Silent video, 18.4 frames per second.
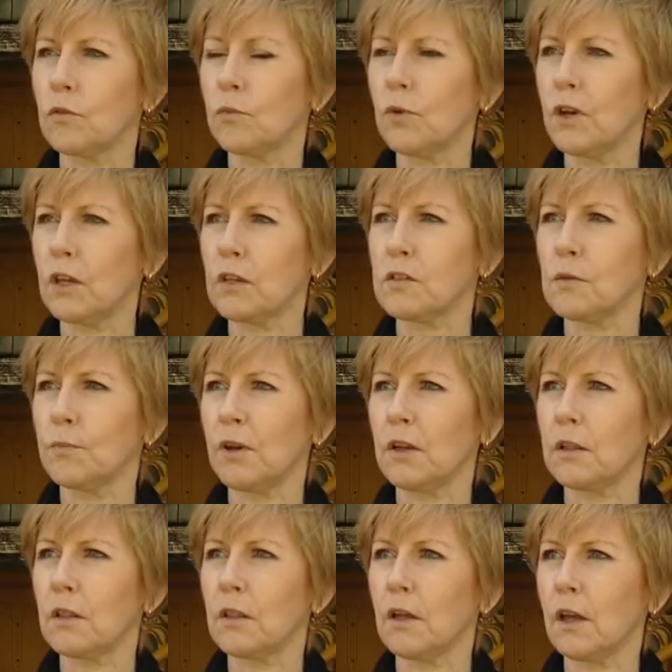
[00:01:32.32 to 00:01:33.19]
We
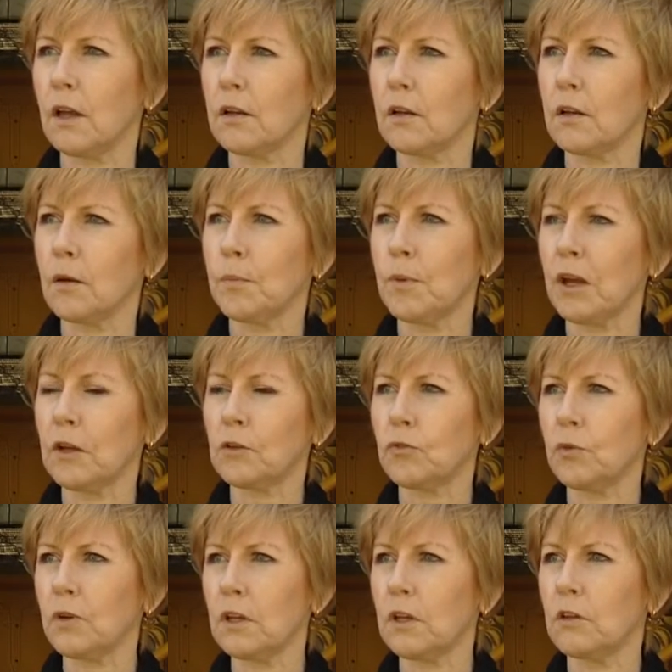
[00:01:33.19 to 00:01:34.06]
estimate that
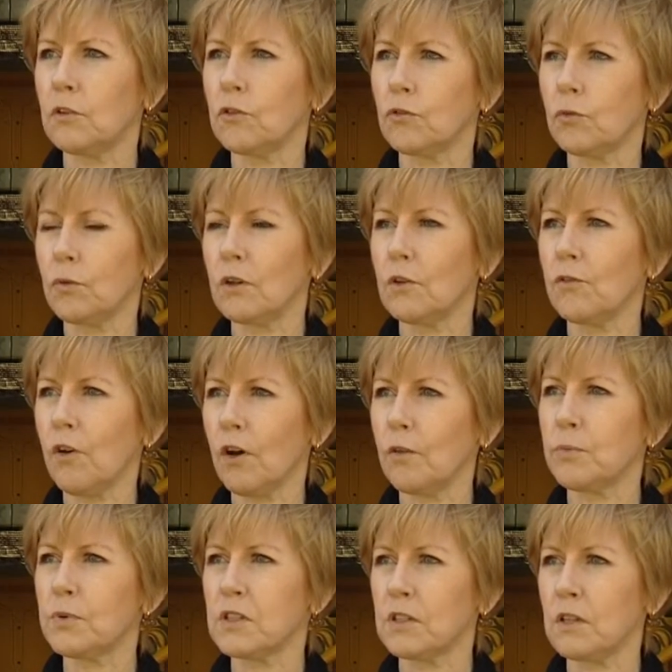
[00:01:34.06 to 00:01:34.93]
about 20 to
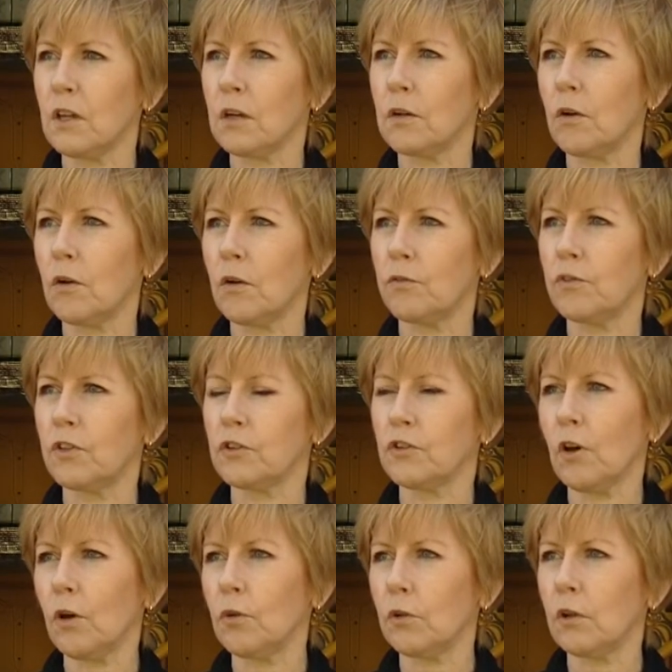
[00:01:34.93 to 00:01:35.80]
25% of
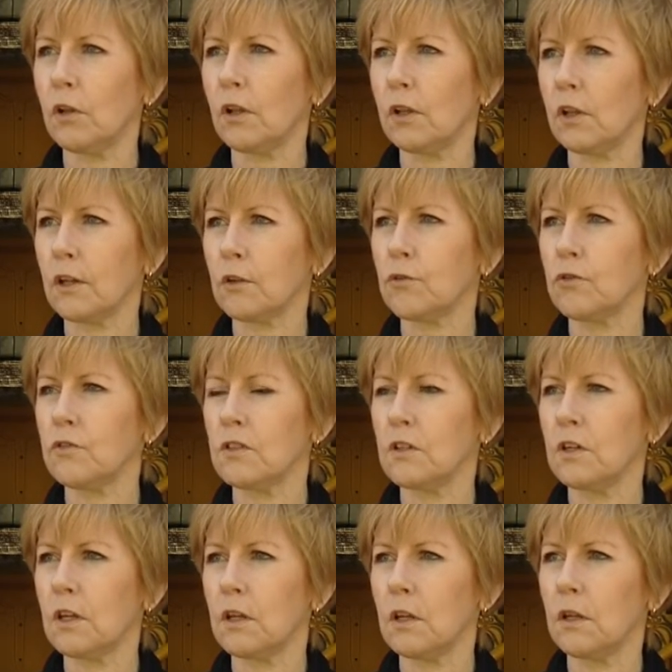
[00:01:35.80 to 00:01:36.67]
the total
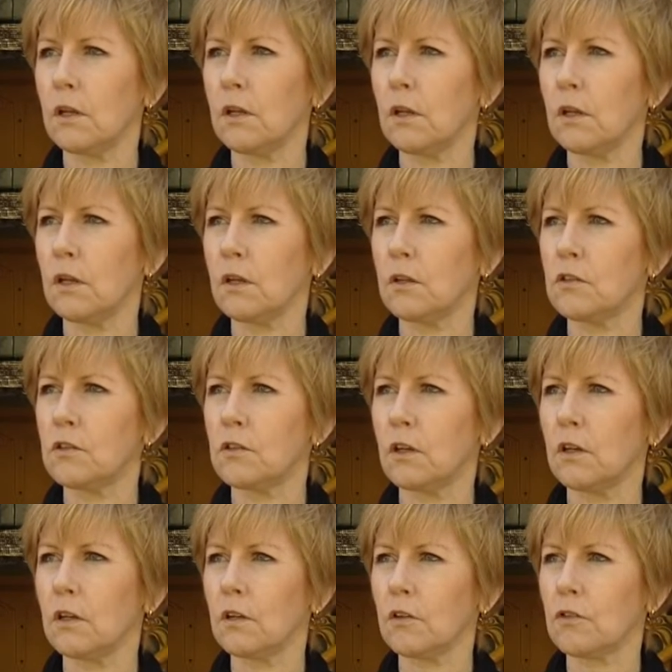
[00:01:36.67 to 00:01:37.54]
electricity
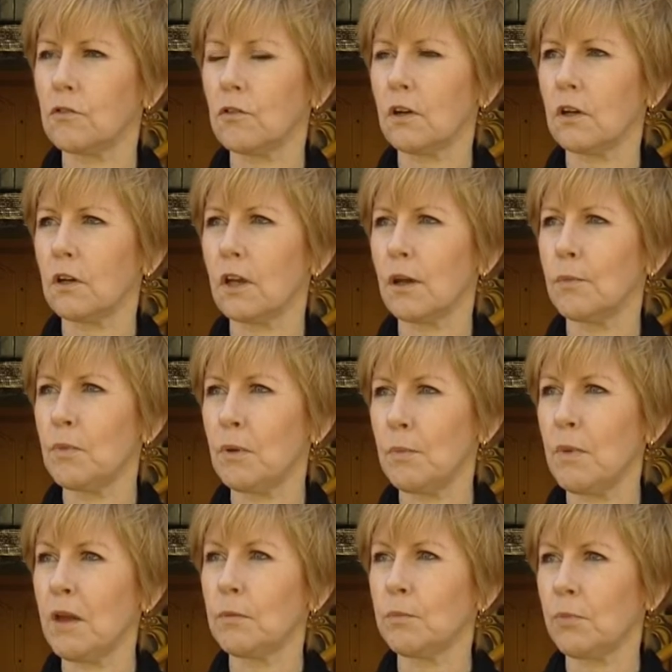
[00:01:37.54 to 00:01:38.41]
needs in Australia can
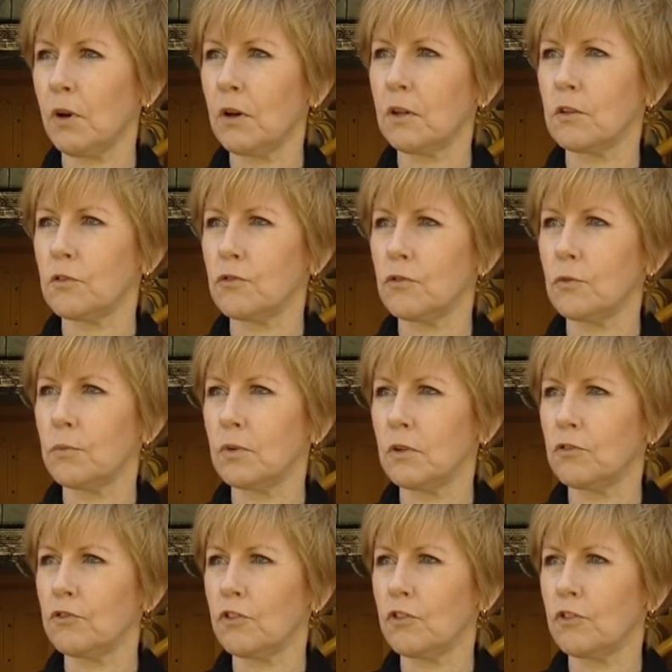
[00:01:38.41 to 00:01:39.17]
be met by distributed